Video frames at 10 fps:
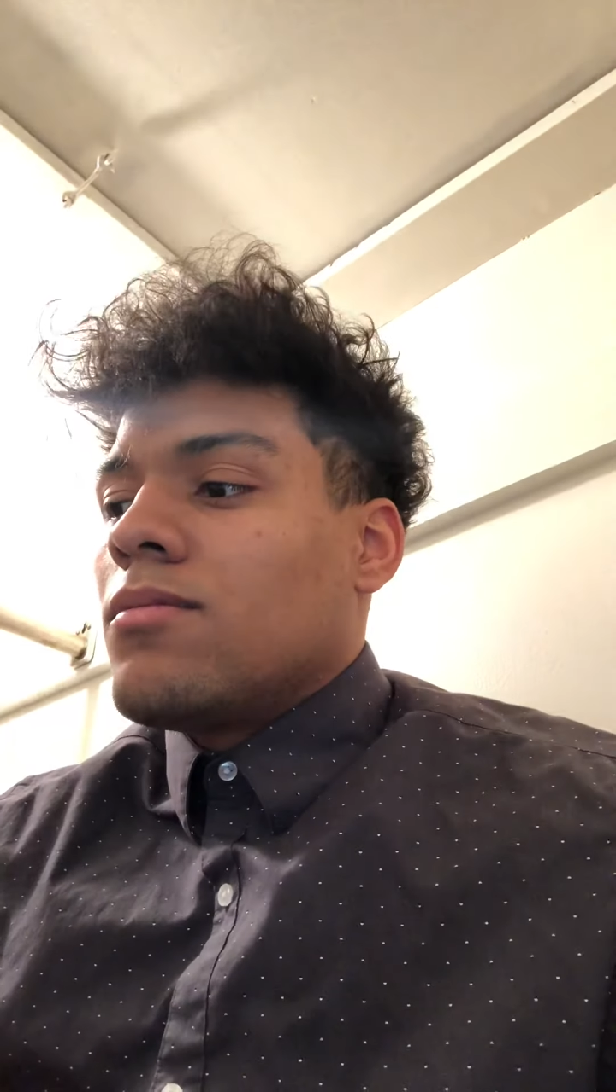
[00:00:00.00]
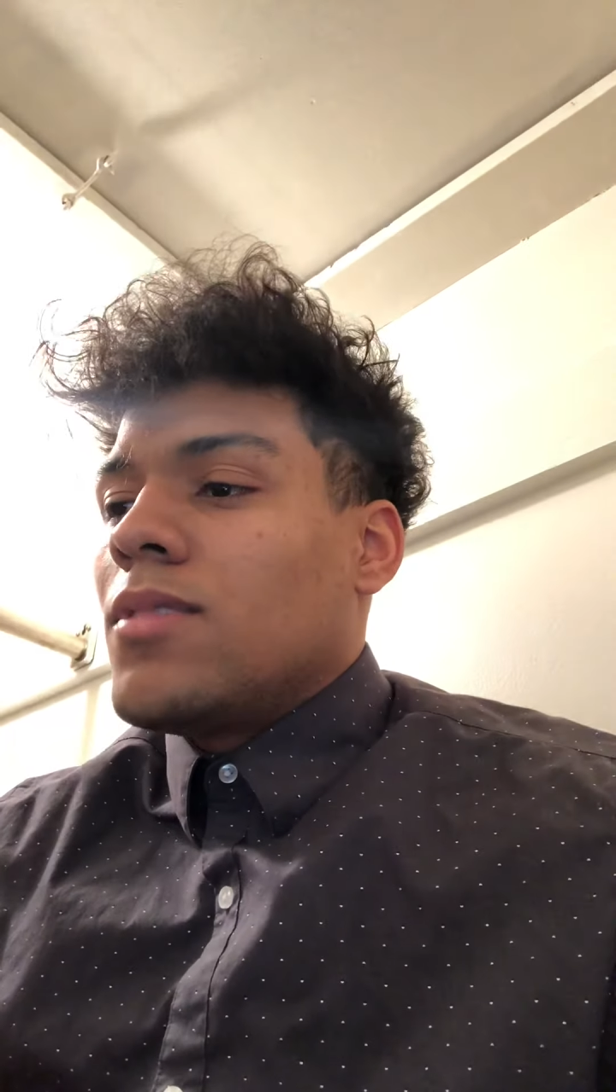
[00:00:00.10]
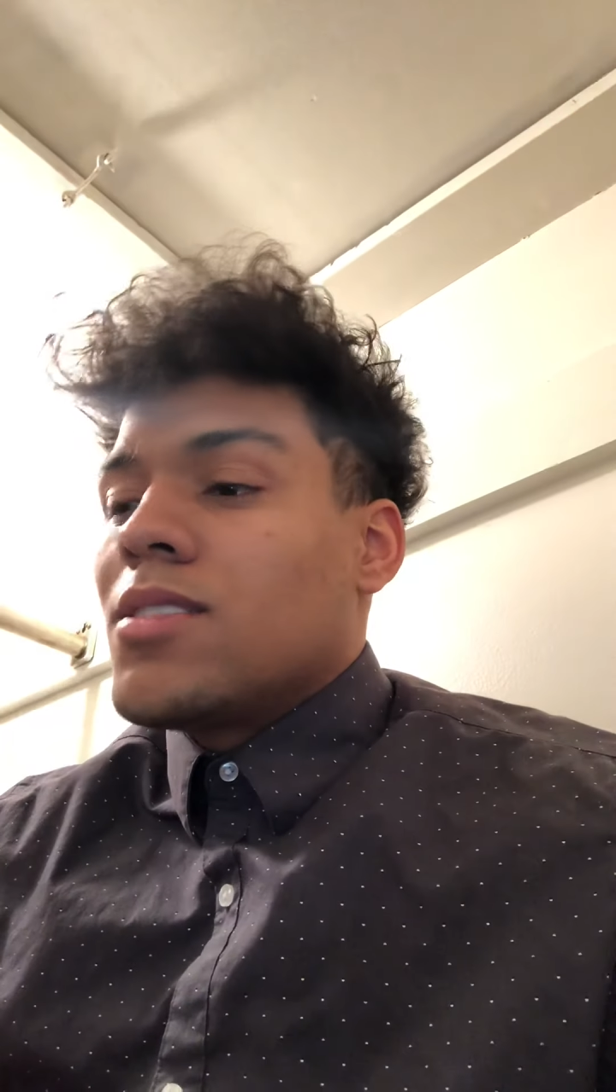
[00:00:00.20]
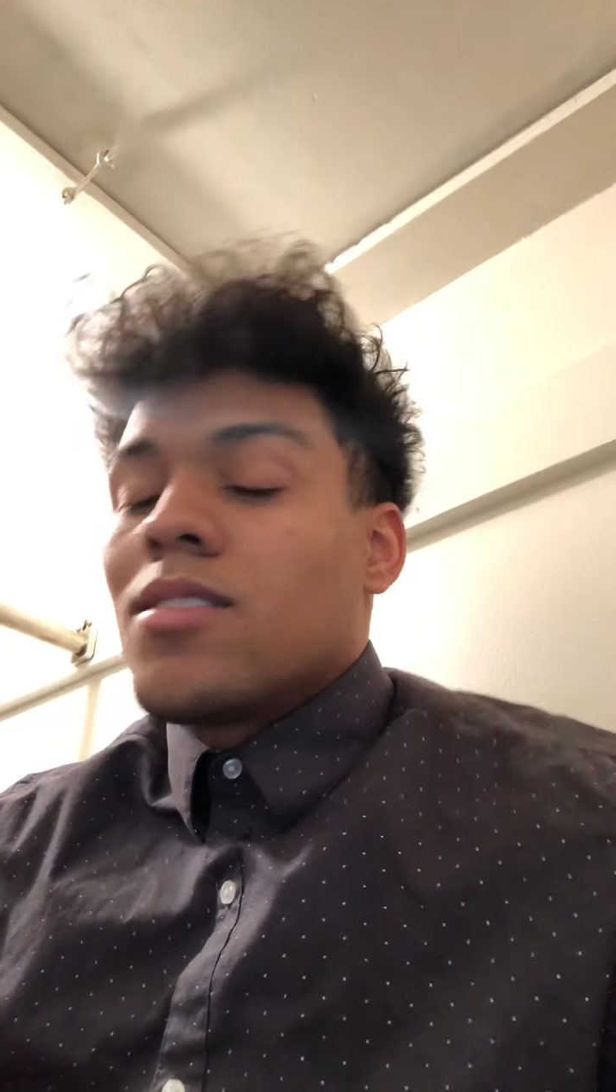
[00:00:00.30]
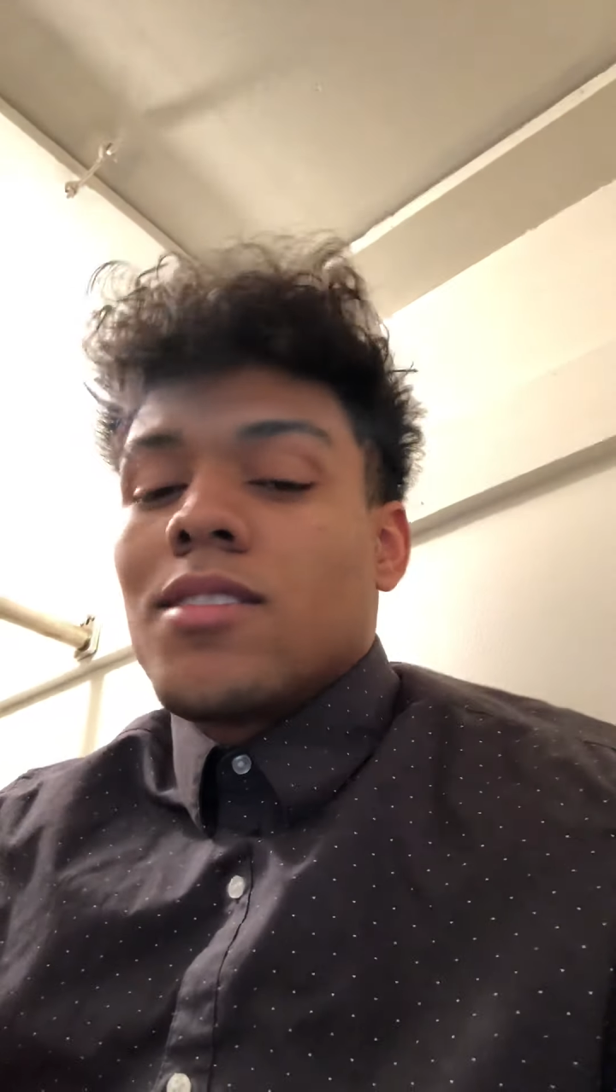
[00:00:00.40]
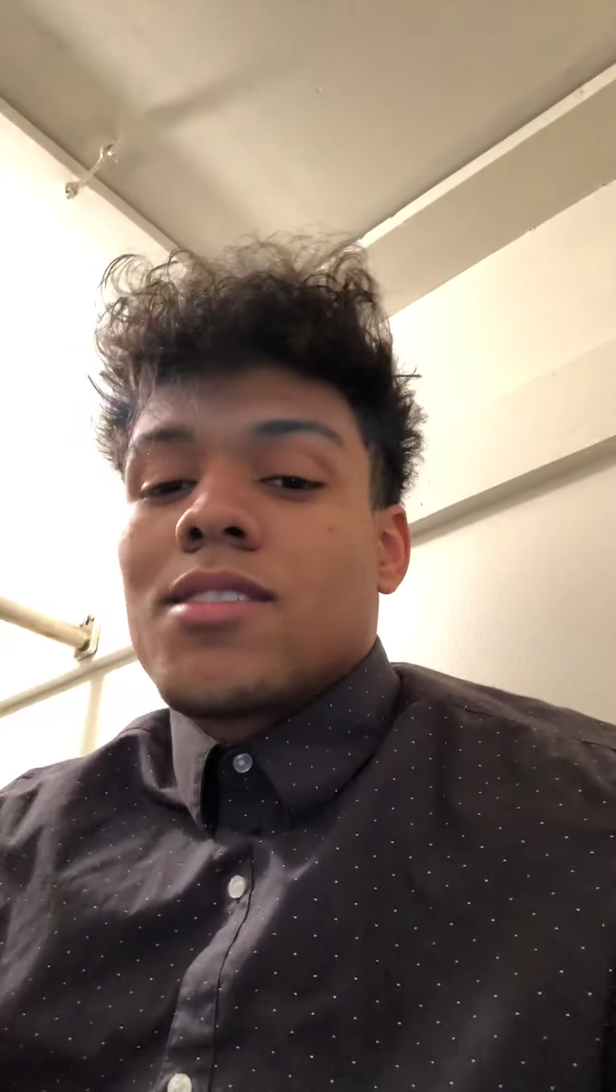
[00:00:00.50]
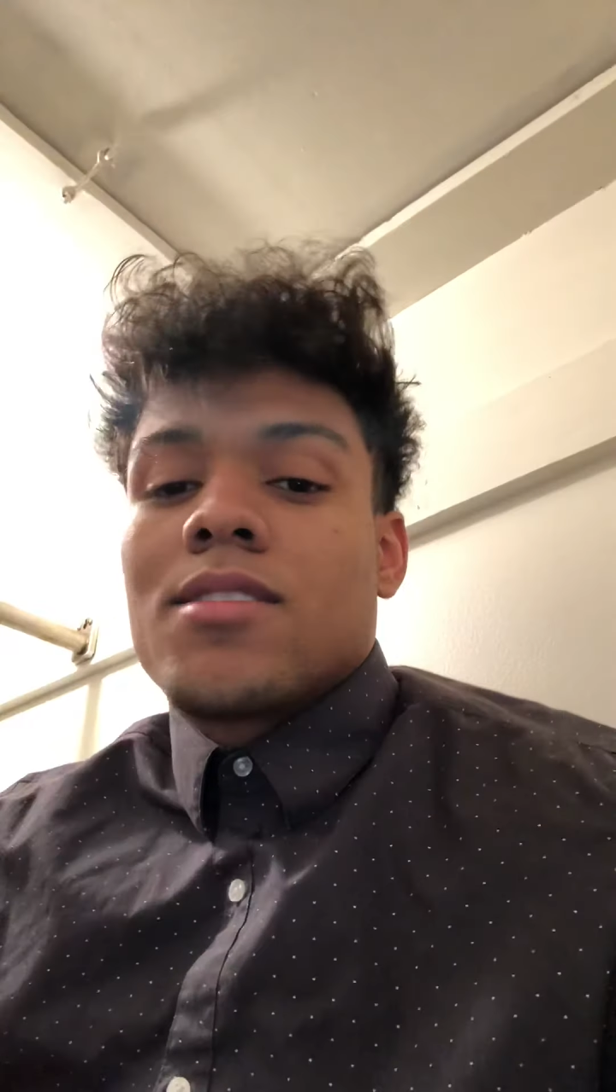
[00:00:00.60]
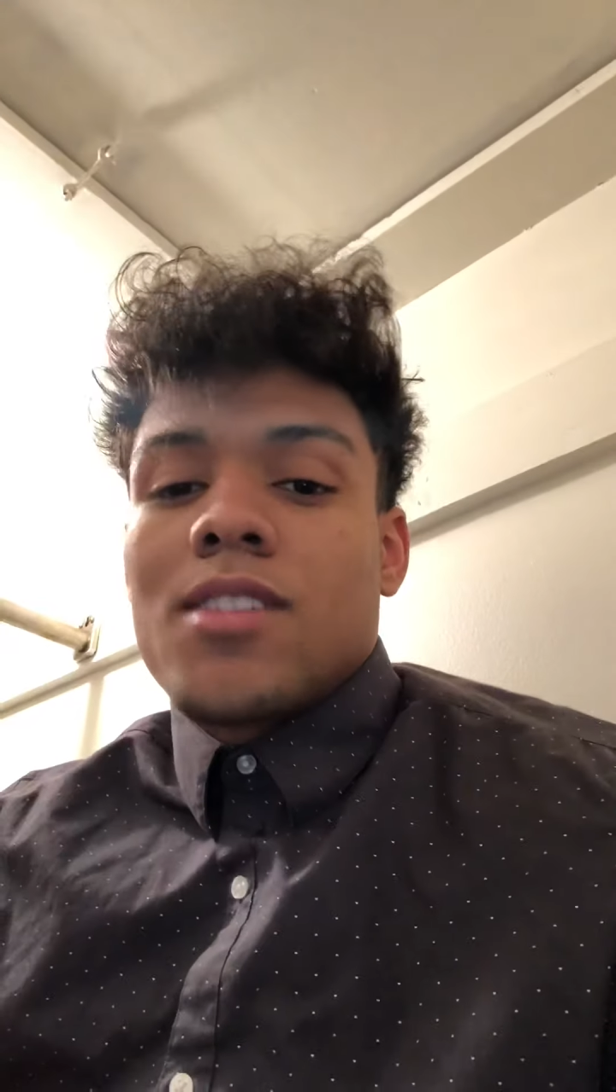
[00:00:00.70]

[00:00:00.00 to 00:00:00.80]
these illicit